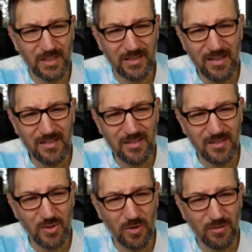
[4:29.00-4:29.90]
guy that's in
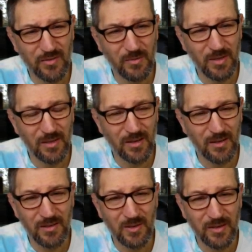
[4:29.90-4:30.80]
his corner looks familiar, I don't
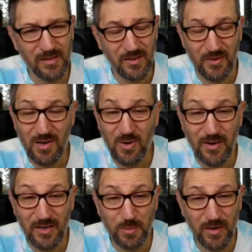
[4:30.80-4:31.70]
know who it is. If you know who
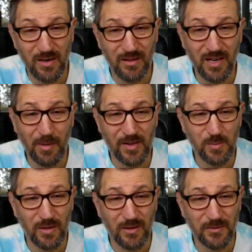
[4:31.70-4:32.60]
it is, put it in the comments
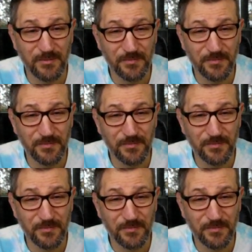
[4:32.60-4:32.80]
below.